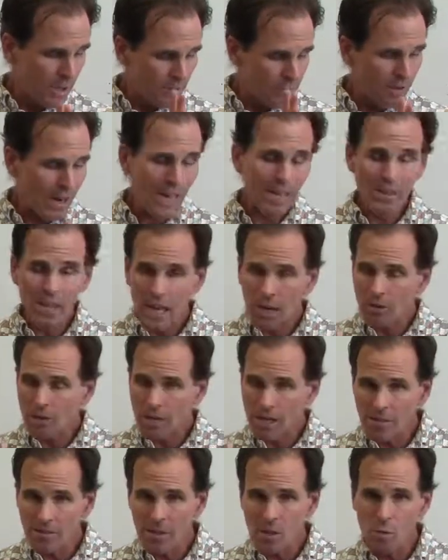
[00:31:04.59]
Finally, I'll
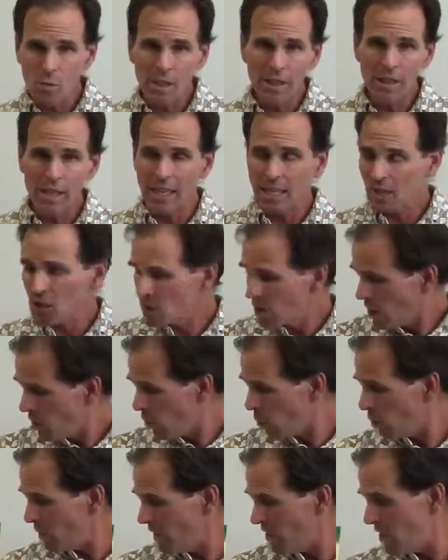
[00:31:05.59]
leave you with this,
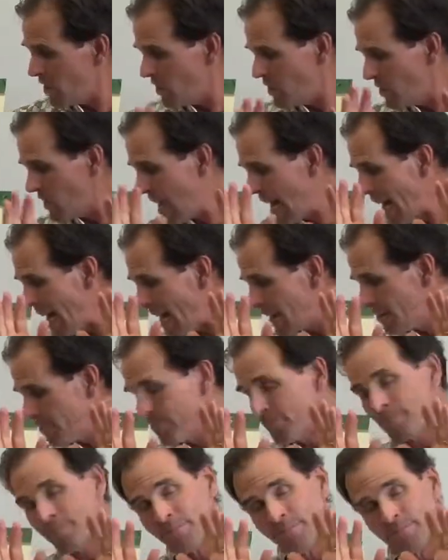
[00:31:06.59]
which is that,
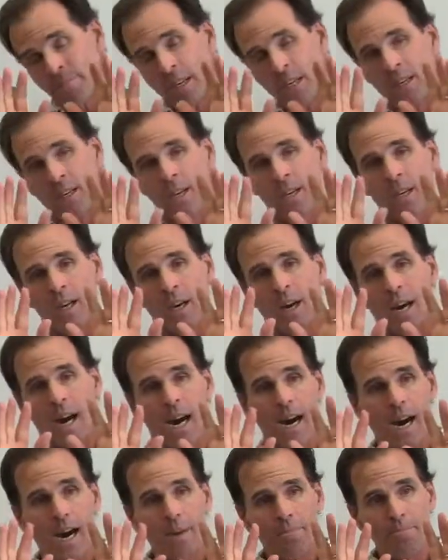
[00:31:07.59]

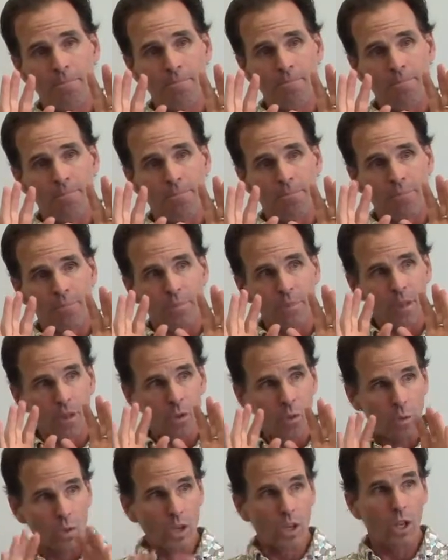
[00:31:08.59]

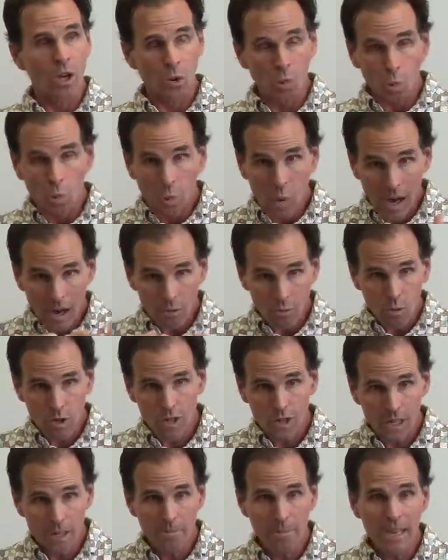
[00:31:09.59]
what we're
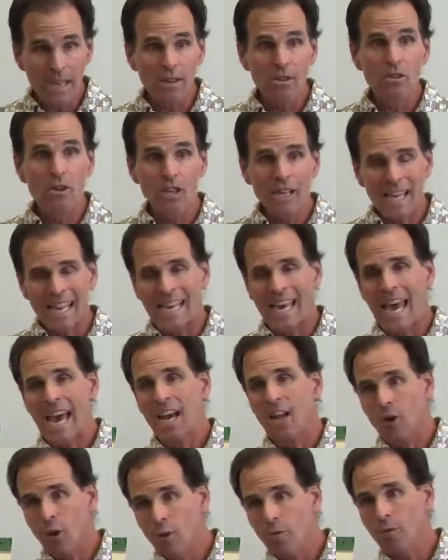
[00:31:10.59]
going to be looking
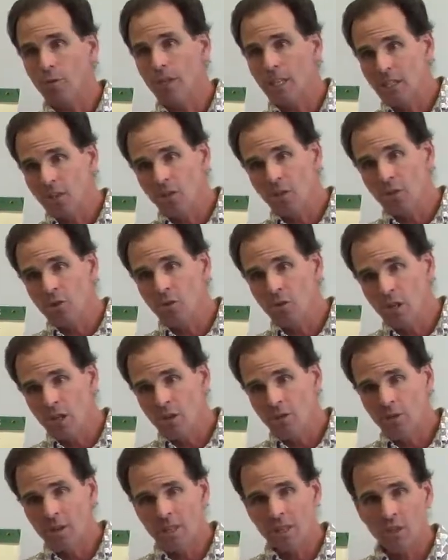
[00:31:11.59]
at over these 2
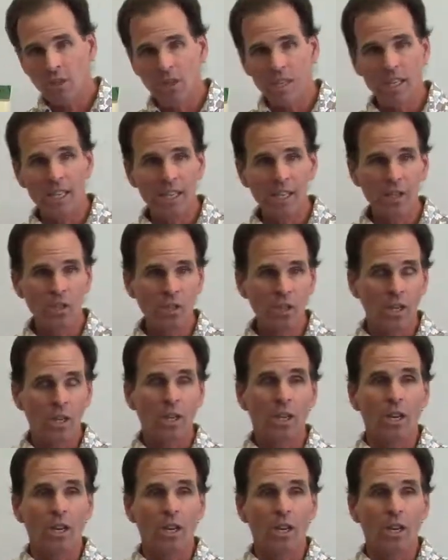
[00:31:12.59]
units is